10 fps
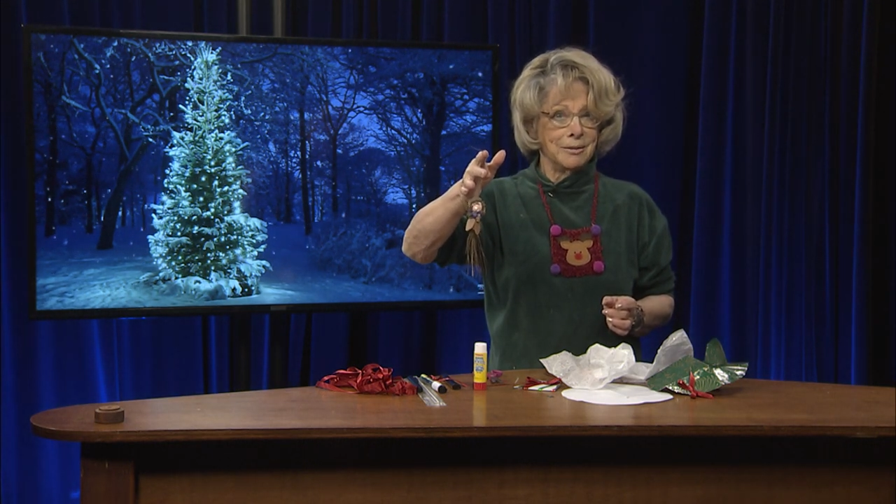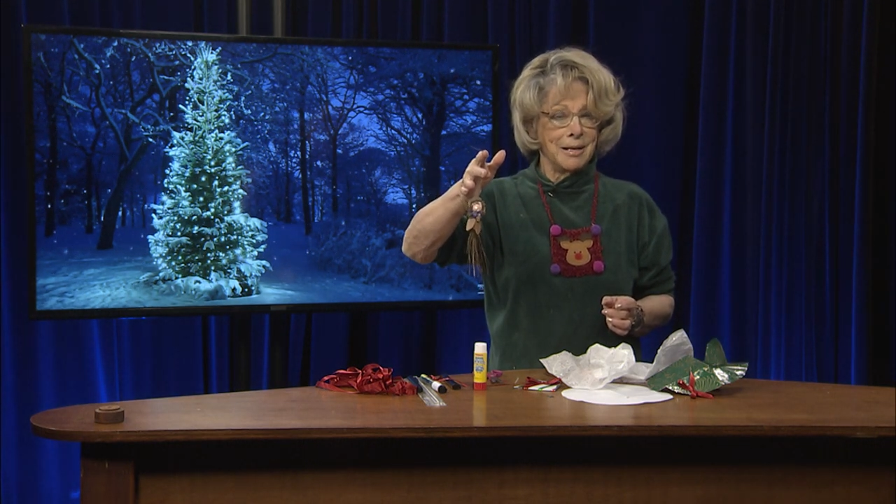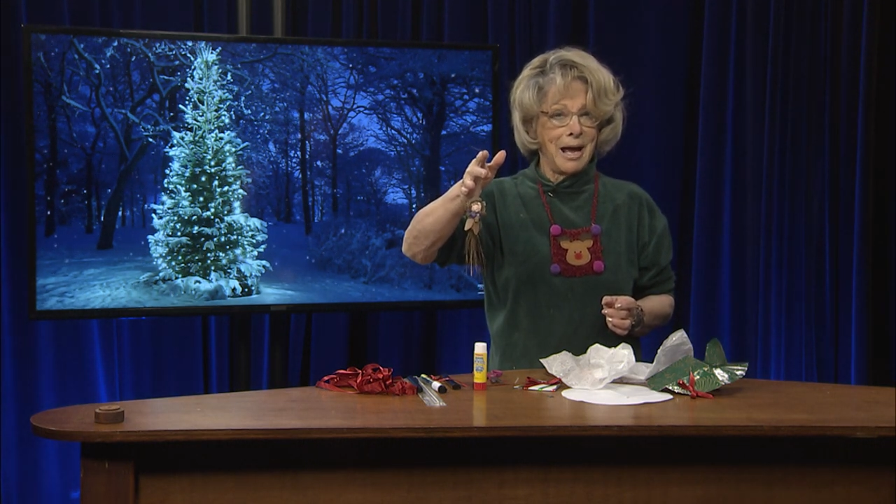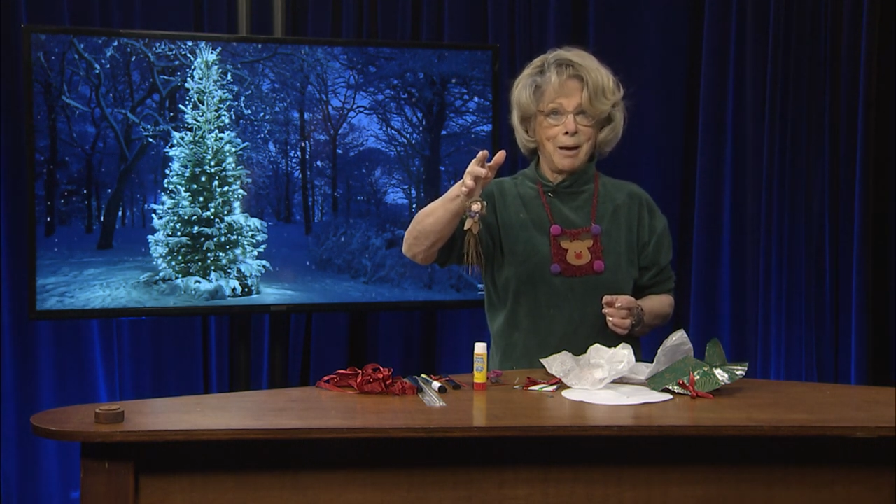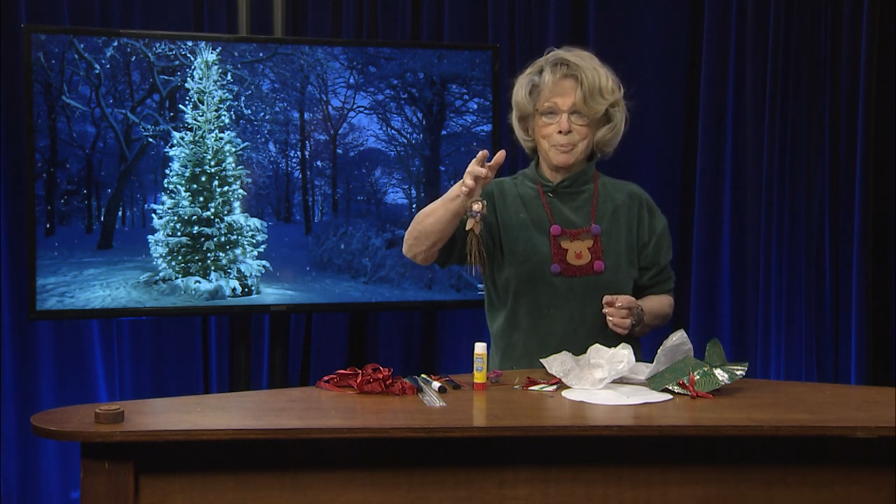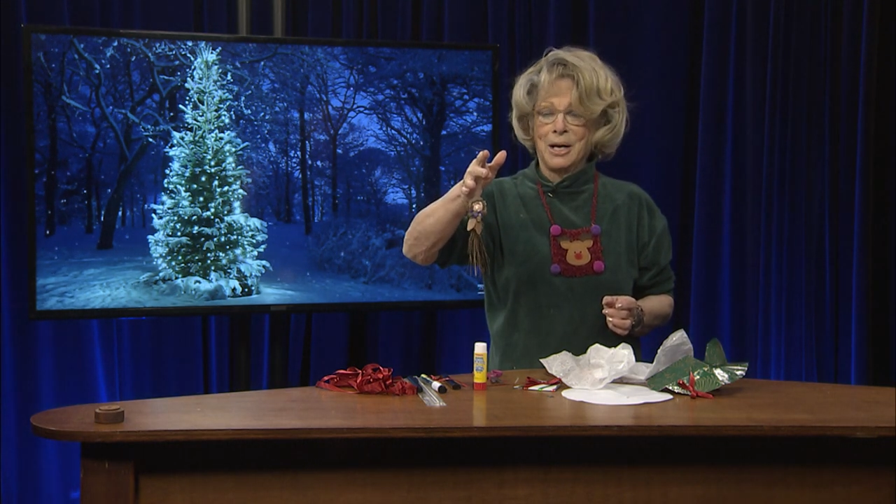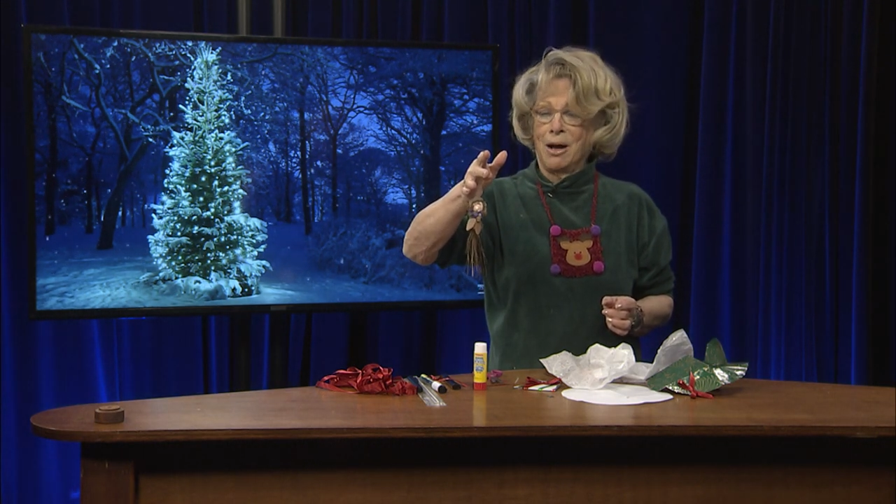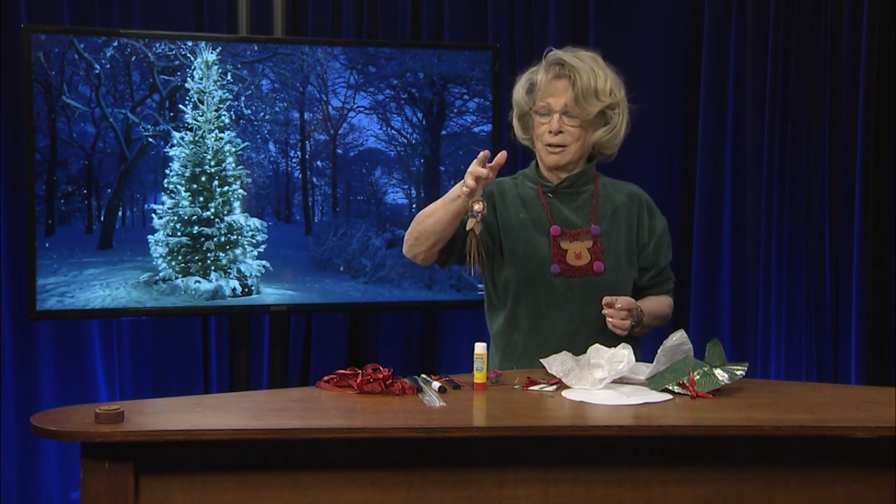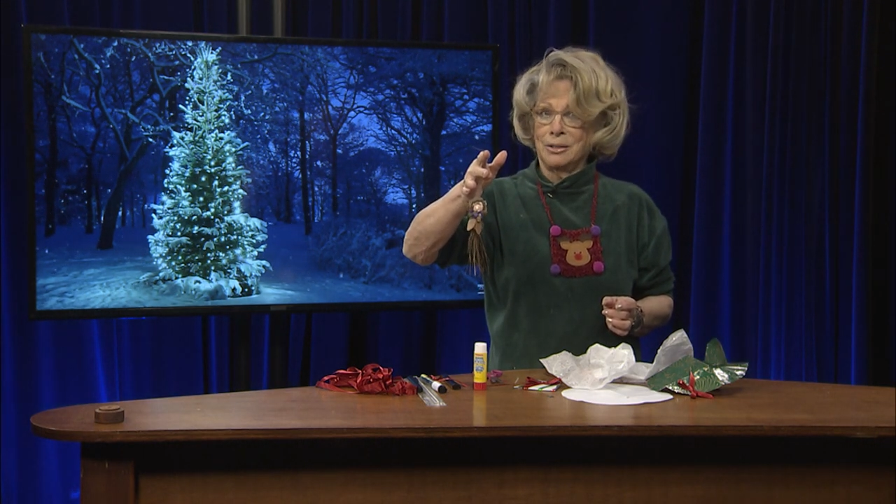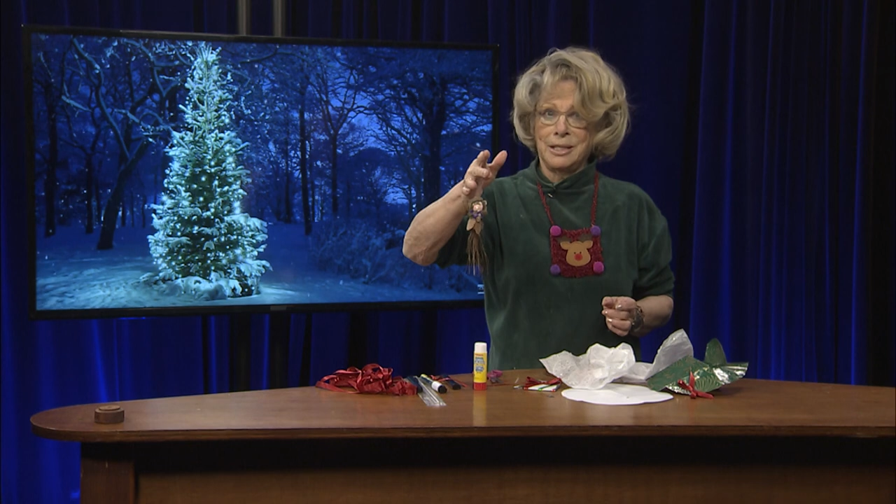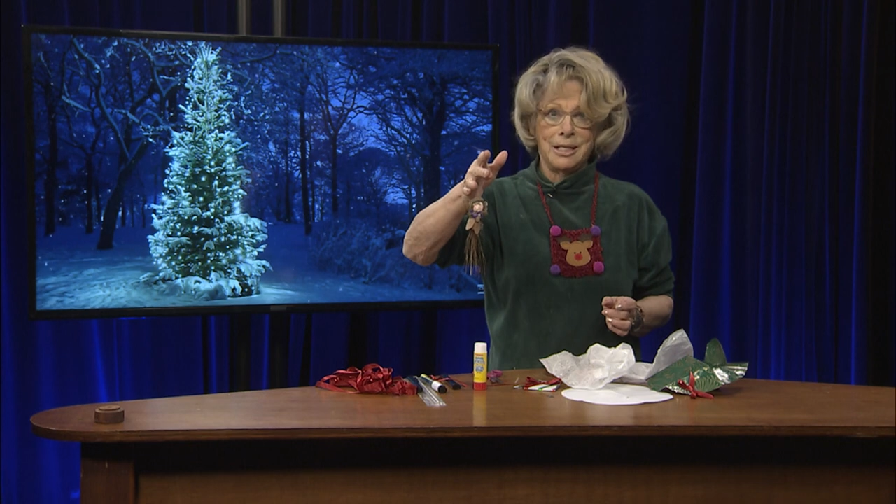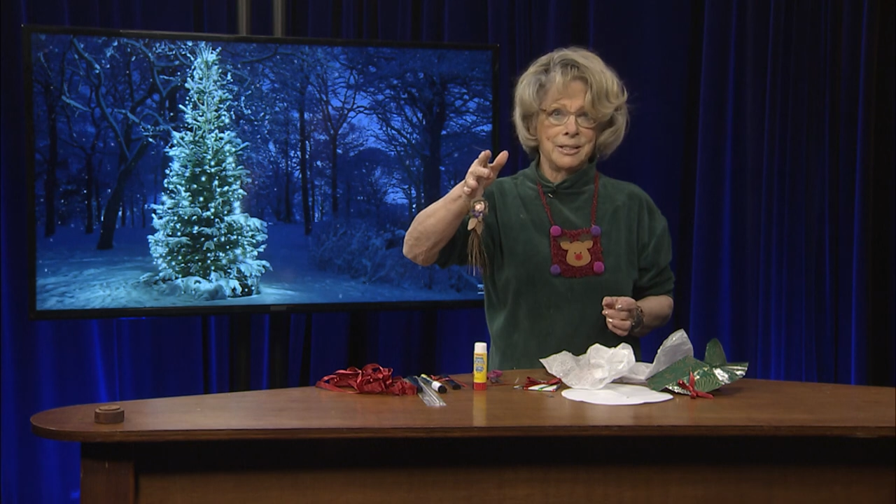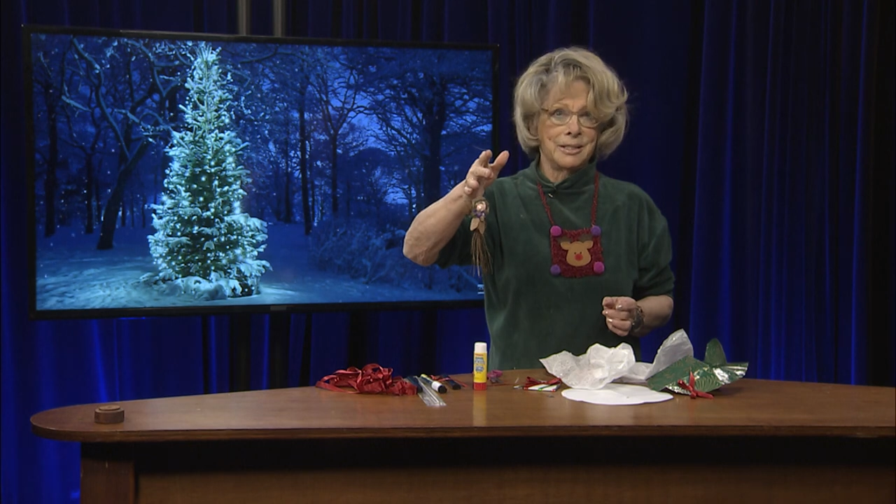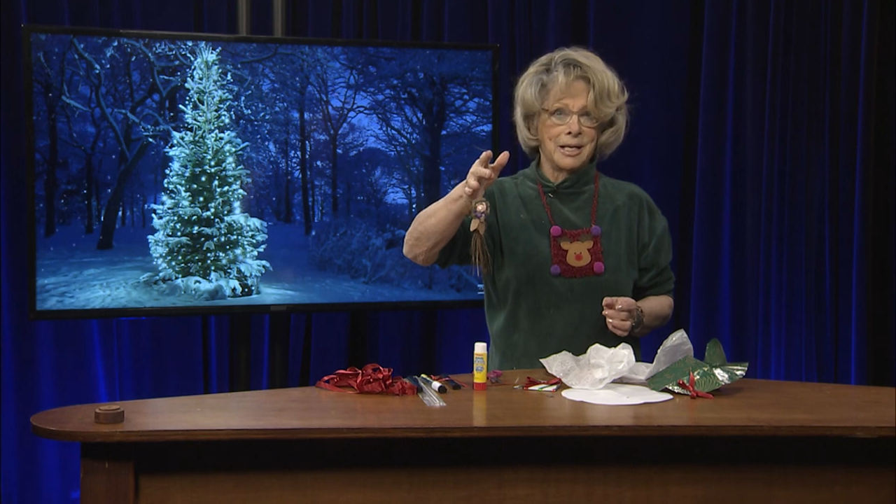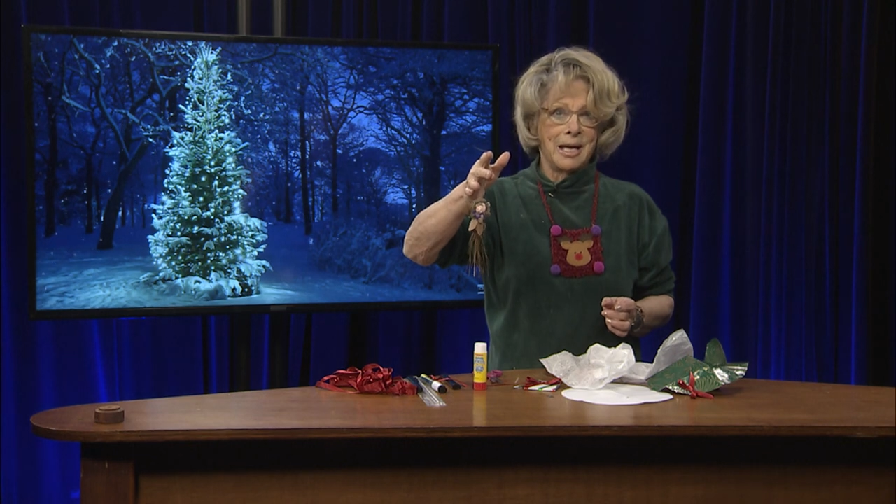Happy holidays.